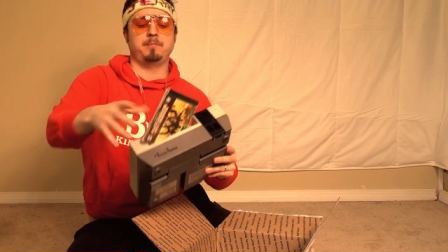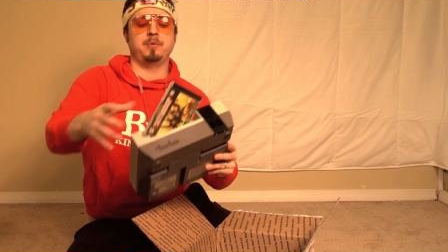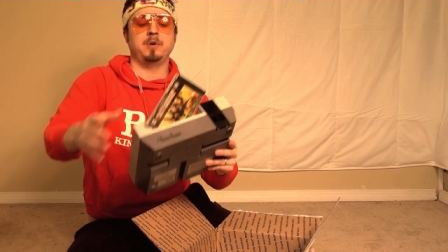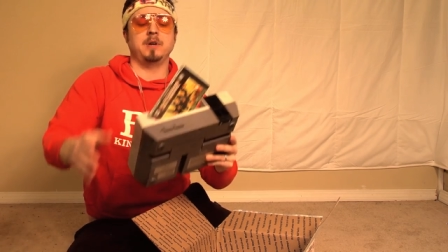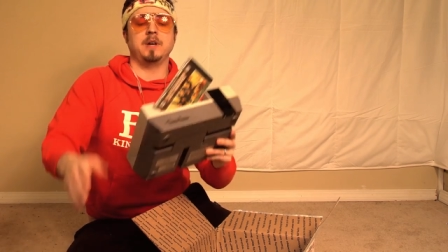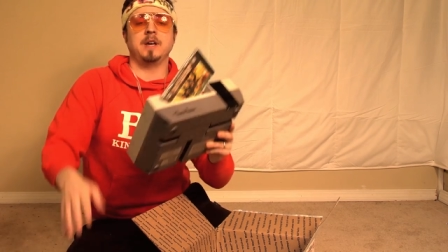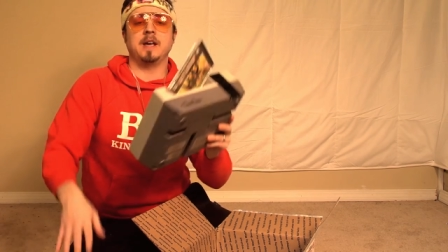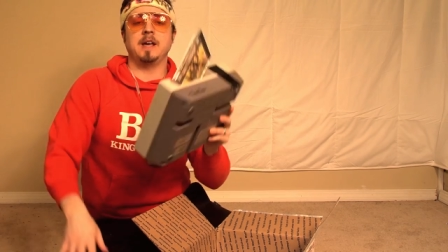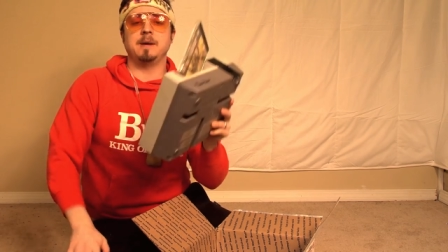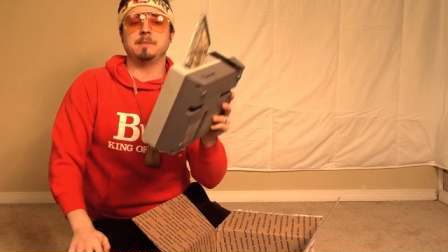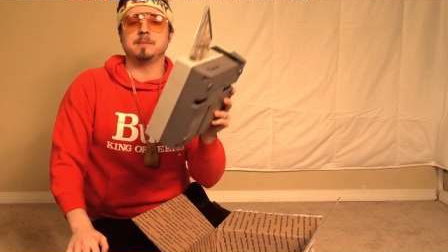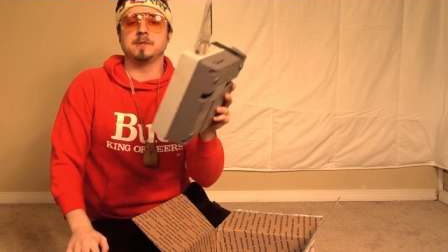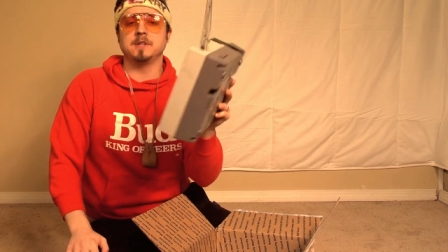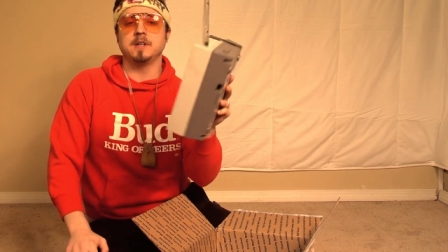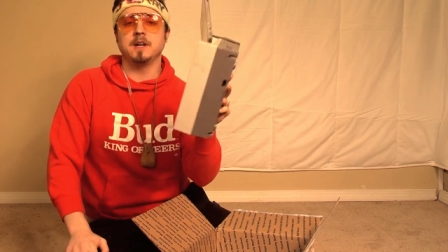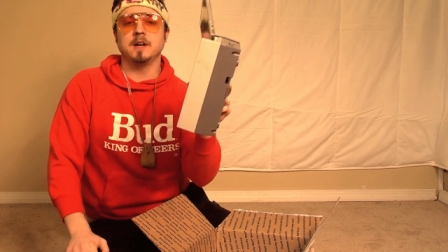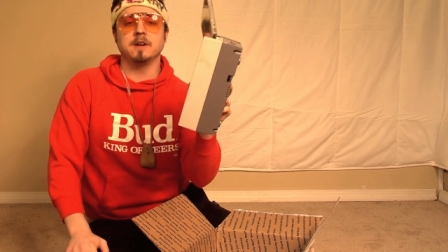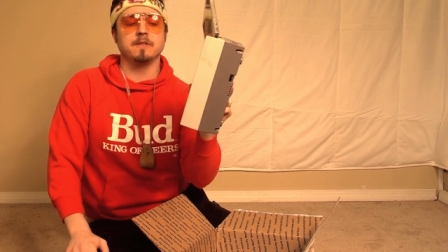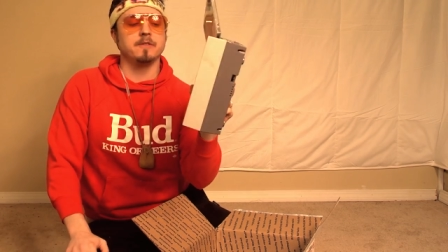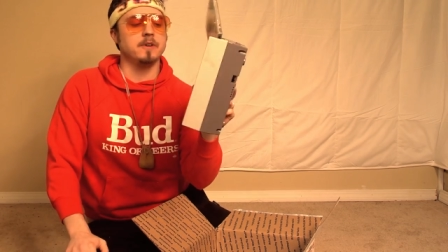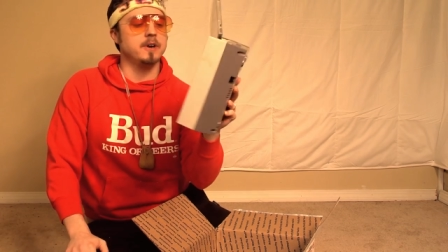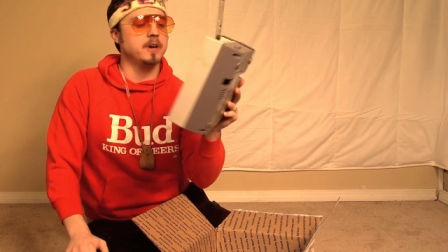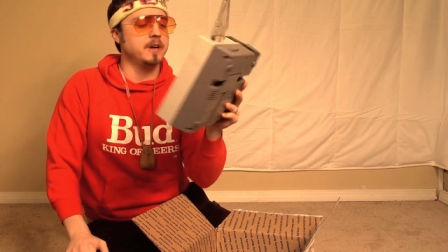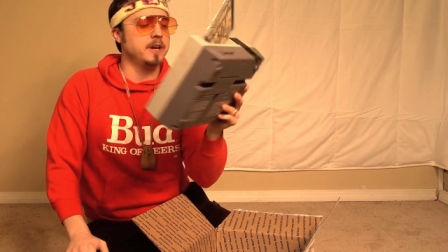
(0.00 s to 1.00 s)
put games in
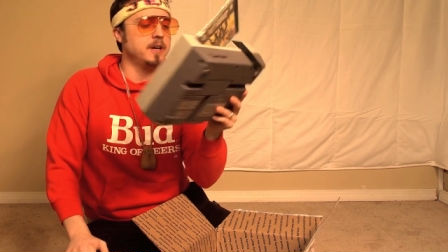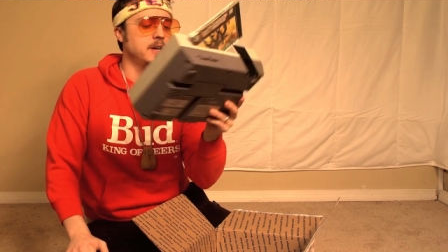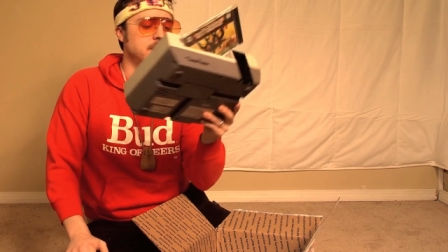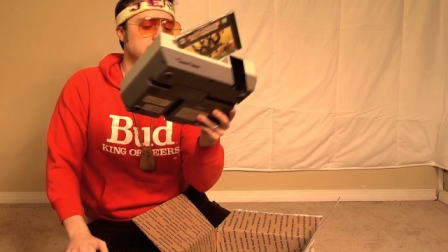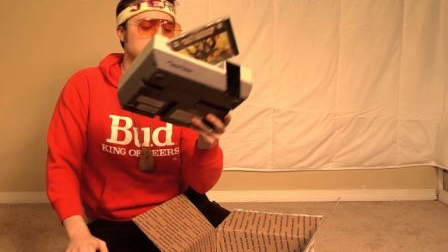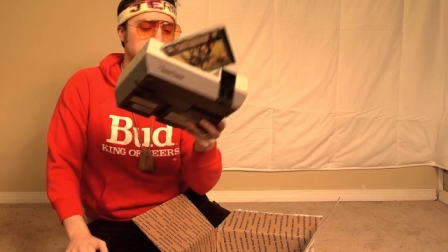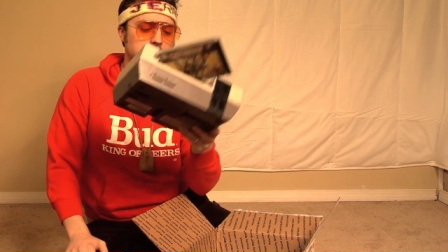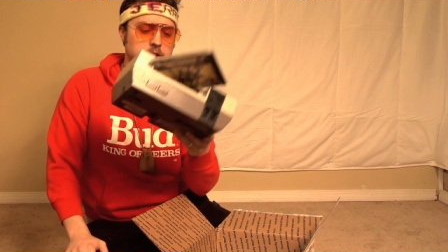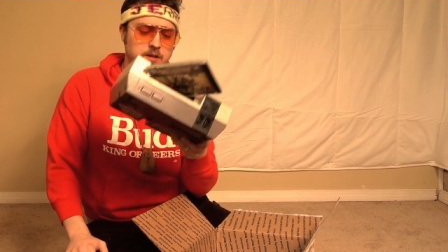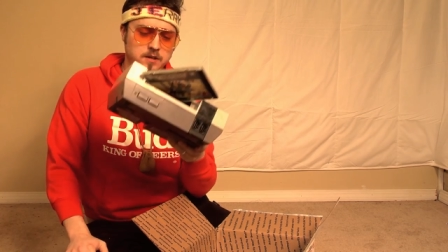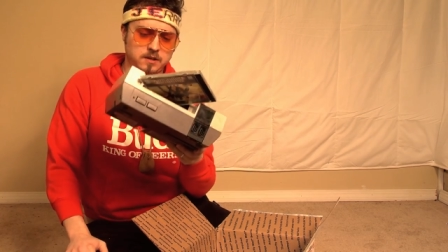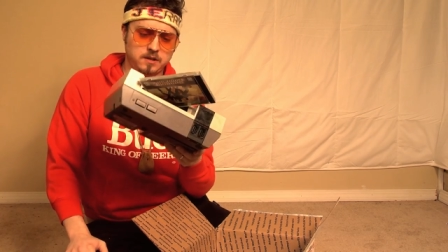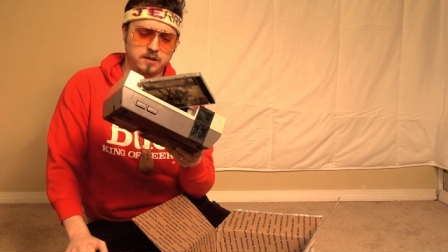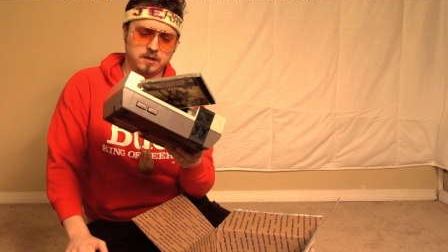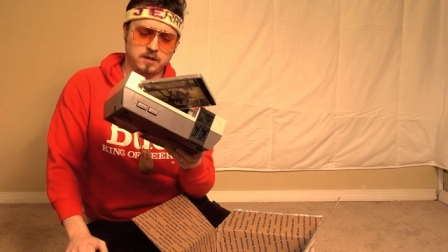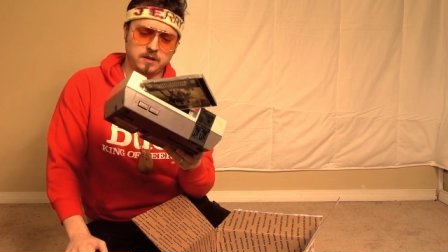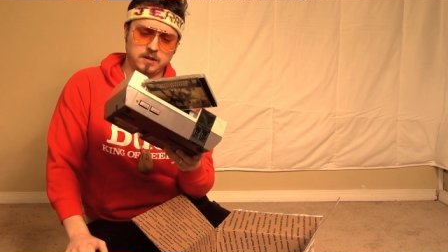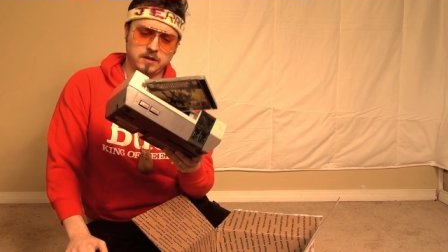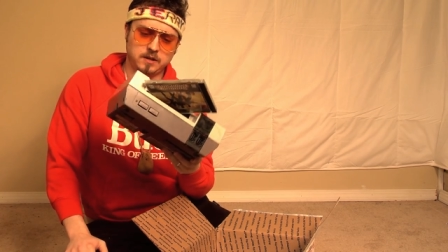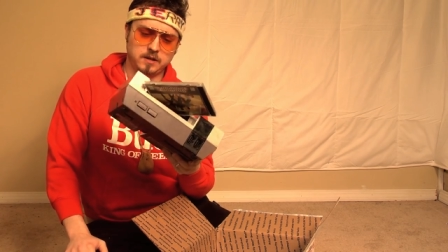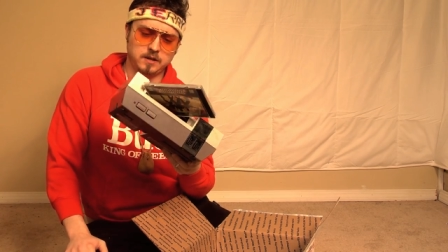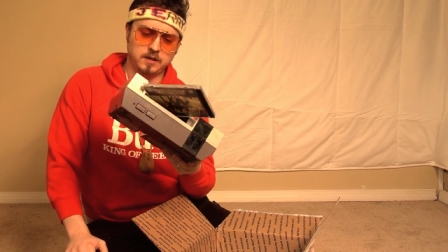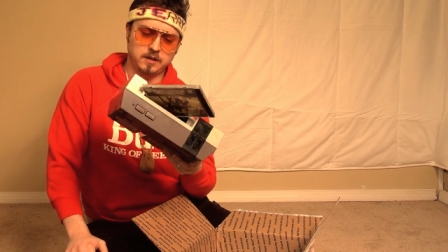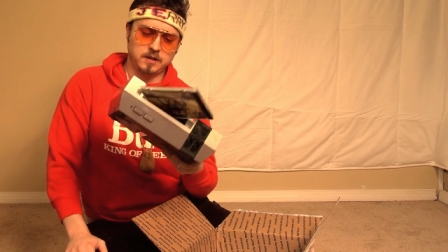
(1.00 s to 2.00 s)
there very good.
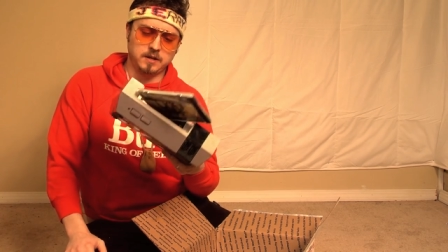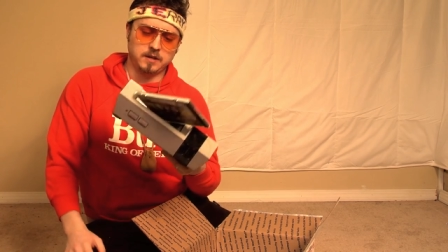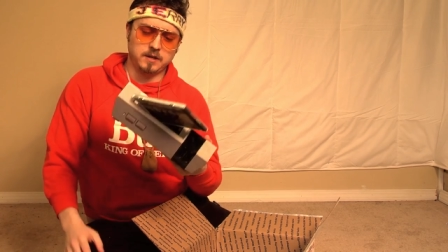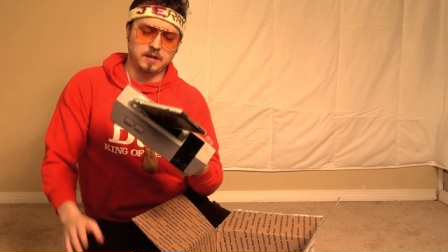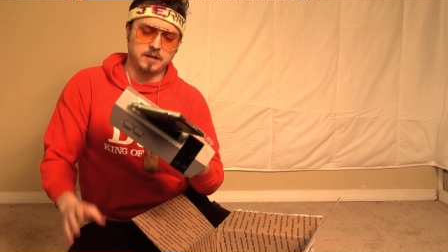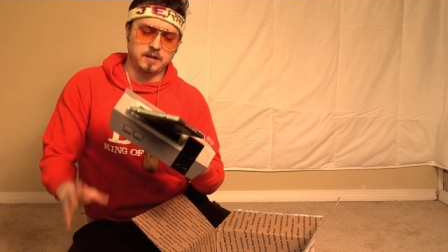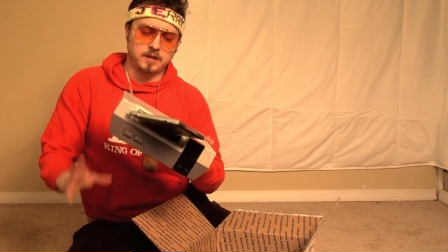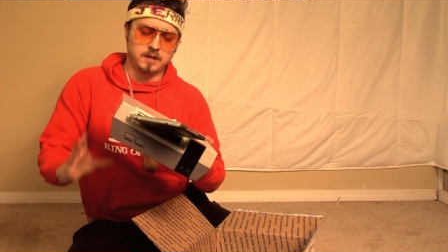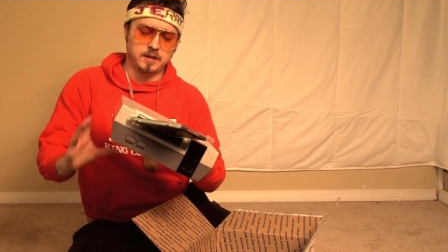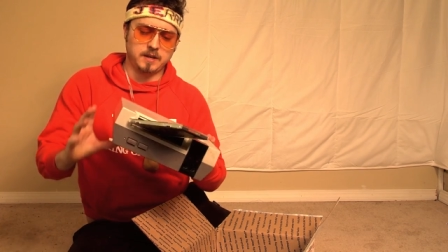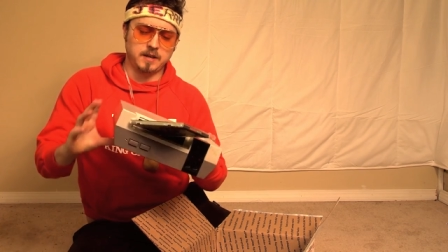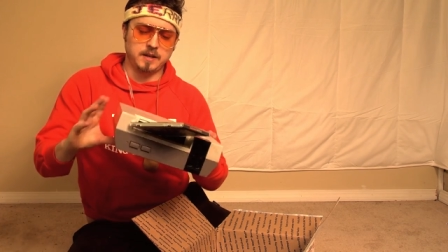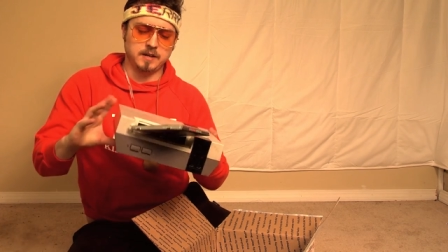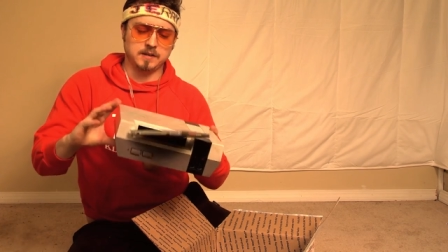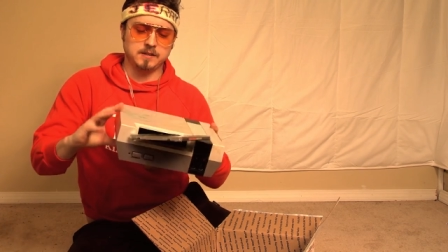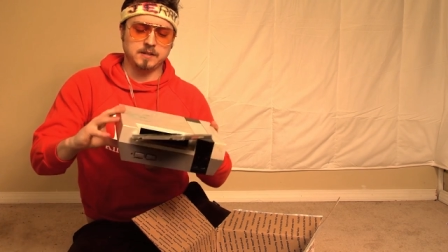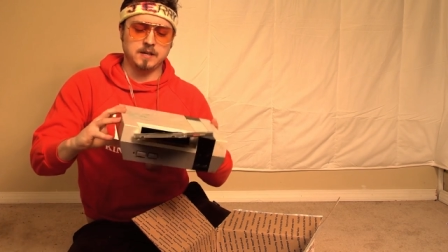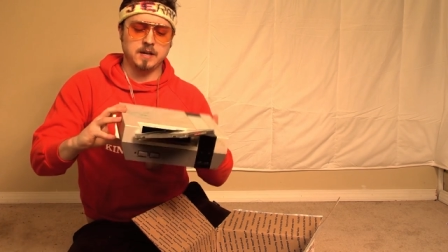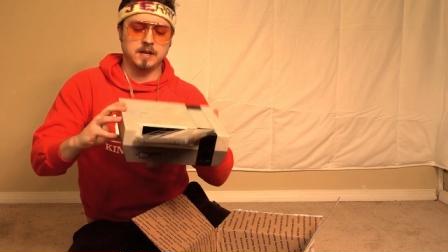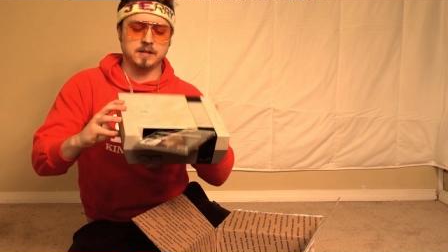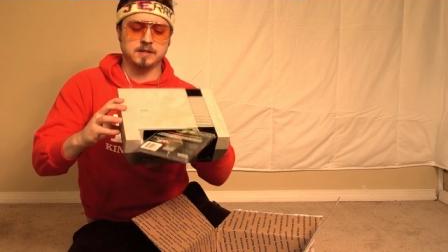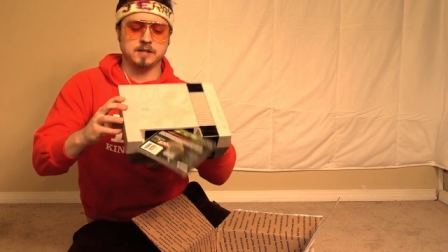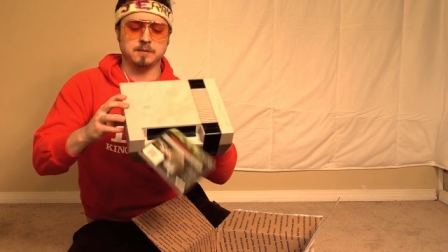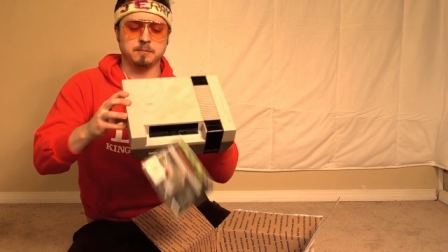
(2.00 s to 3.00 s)
And
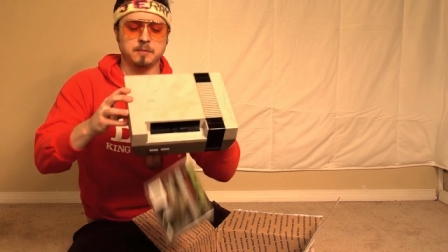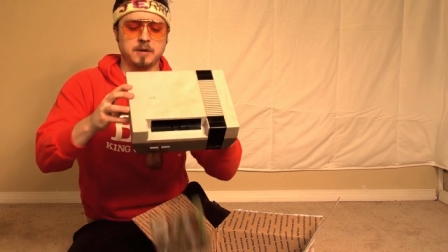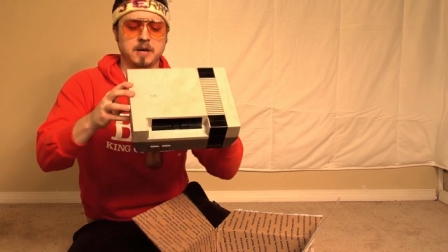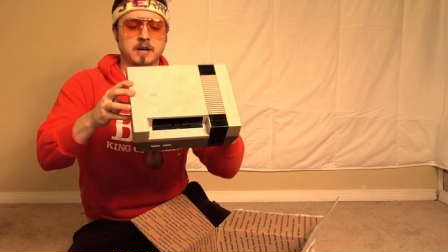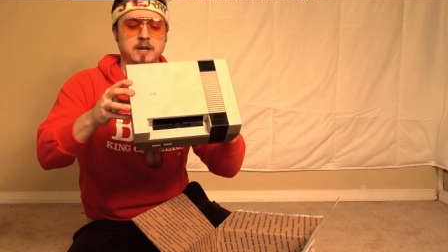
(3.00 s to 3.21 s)
it's got some